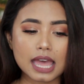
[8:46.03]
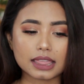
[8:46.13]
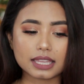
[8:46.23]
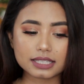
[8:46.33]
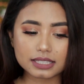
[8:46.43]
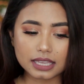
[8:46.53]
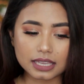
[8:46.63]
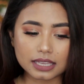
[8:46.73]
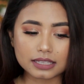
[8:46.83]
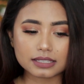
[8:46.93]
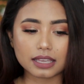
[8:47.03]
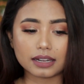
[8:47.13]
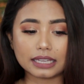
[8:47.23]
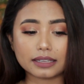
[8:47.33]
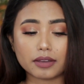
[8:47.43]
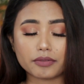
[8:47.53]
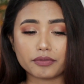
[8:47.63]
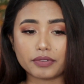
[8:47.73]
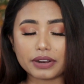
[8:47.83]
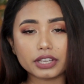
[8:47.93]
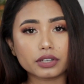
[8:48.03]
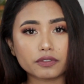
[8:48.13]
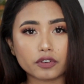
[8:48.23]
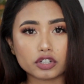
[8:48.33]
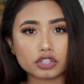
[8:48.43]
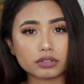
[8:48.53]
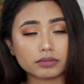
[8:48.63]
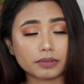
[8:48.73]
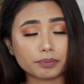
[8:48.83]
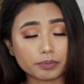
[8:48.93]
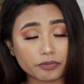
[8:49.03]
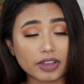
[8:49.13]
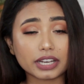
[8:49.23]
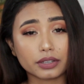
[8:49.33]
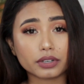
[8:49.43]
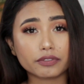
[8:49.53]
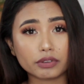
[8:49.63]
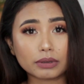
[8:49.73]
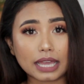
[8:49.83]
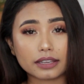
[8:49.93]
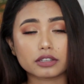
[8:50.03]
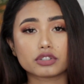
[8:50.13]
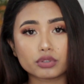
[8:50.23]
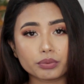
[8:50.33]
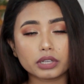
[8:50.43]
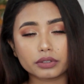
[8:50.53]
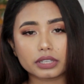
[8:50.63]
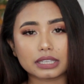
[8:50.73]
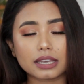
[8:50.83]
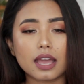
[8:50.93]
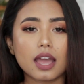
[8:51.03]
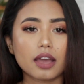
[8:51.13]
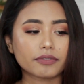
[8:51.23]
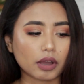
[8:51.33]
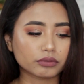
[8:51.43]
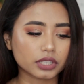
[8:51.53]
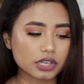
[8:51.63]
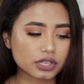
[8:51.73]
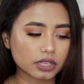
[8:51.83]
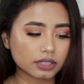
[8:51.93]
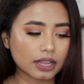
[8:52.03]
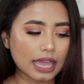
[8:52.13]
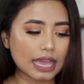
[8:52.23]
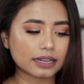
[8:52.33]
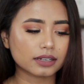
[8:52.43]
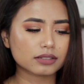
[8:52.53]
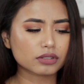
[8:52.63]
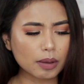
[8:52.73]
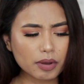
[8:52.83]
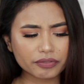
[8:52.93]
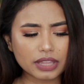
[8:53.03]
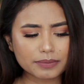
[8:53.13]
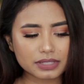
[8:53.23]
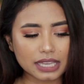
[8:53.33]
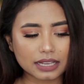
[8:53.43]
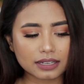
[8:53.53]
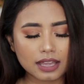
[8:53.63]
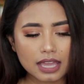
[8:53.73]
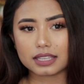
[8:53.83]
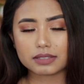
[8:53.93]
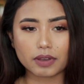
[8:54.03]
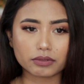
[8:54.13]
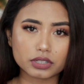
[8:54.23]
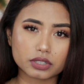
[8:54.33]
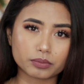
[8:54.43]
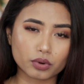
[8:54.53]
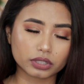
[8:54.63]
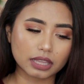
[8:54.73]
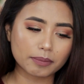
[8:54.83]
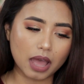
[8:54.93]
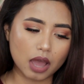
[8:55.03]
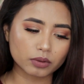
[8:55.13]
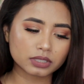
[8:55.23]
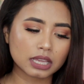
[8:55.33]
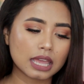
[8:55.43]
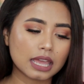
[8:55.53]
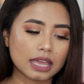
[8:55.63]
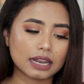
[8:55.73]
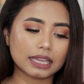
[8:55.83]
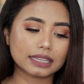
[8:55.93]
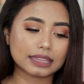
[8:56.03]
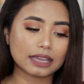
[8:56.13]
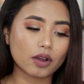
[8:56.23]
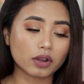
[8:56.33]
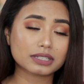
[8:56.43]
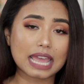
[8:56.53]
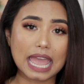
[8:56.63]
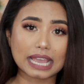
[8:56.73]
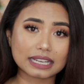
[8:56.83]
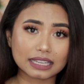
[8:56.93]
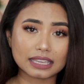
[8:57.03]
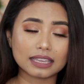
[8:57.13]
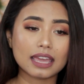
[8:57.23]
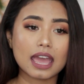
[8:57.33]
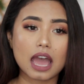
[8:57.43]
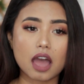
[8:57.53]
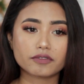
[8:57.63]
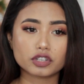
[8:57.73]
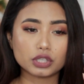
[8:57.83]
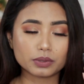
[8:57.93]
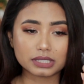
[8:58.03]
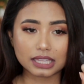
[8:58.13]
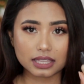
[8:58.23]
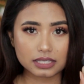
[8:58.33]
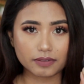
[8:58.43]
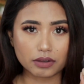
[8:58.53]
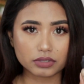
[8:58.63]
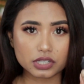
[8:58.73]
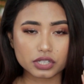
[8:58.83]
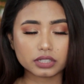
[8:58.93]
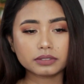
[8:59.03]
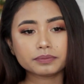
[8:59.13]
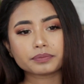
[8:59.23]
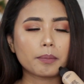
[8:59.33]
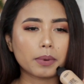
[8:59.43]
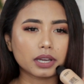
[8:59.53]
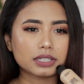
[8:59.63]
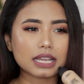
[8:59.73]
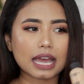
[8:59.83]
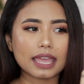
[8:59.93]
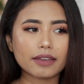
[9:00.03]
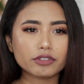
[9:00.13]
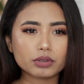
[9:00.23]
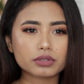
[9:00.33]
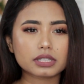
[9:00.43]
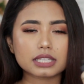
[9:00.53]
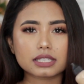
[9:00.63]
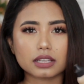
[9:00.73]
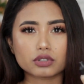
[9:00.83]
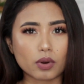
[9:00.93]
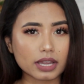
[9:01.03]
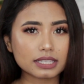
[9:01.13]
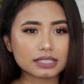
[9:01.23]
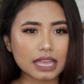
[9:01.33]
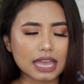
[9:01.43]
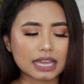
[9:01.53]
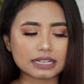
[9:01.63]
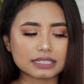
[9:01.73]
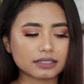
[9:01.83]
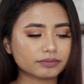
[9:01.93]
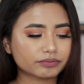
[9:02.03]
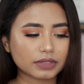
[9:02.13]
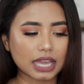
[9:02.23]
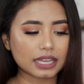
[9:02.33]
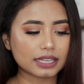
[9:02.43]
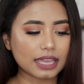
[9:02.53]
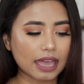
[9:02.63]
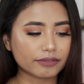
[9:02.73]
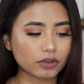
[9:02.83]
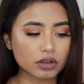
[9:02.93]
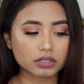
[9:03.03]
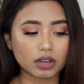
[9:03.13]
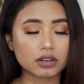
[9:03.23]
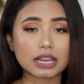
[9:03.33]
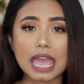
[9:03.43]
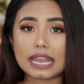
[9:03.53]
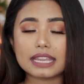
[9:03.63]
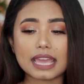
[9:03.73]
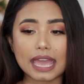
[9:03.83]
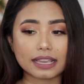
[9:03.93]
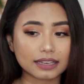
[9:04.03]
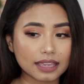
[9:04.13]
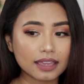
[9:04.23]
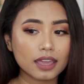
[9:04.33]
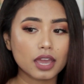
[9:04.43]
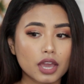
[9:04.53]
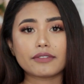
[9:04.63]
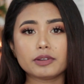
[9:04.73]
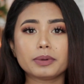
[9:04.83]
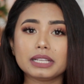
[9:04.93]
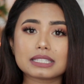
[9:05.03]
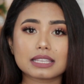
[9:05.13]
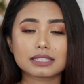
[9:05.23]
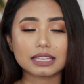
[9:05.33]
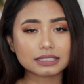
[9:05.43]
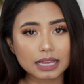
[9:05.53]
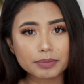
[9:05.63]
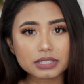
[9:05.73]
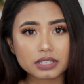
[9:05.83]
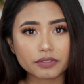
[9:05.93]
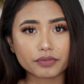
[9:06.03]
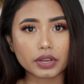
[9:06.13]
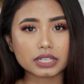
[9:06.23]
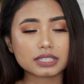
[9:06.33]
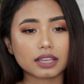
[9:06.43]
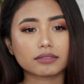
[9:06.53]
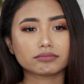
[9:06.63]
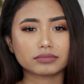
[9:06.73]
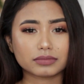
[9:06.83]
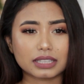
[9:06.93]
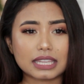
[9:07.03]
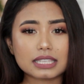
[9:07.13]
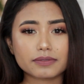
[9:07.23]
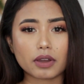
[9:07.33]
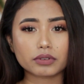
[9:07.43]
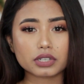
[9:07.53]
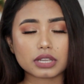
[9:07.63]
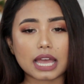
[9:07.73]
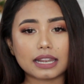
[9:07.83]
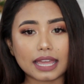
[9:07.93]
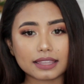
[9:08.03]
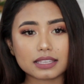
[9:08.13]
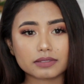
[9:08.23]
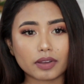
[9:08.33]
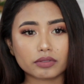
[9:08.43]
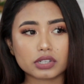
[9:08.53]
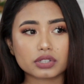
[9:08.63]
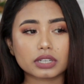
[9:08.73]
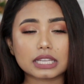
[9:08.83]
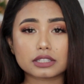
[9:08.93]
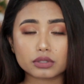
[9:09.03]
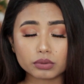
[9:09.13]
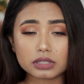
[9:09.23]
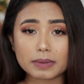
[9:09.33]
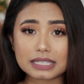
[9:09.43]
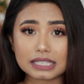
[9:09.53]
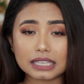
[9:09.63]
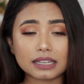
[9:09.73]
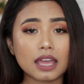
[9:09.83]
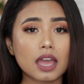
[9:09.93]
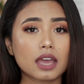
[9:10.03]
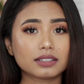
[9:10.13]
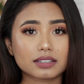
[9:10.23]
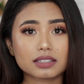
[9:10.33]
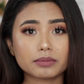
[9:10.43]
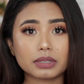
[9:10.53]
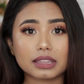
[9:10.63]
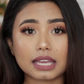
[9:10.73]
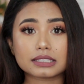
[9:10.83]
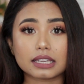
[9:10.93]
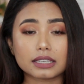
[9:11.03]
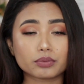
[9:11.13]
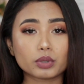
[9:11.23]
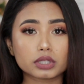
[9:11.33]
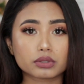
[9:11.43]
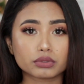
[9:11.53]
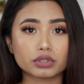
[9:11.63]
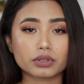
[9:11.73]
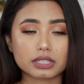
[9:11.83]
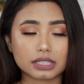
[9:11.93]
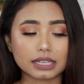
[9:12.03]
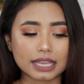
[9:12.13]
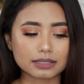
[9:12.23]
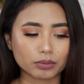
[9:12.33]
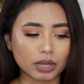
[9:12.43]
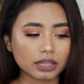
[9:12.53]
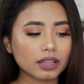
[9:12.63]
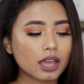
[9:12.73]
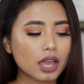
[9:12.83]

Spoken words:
this is like very good if you like dewy looking foundation, and some of them said this foundation broke them out, like they got acne after using this foundation. But I have used this twice and I have not got any acne. Everybody's skin type is different. This foundation, I like this foundation, it suits my skin, doesn't mean that it will suit your skin as well,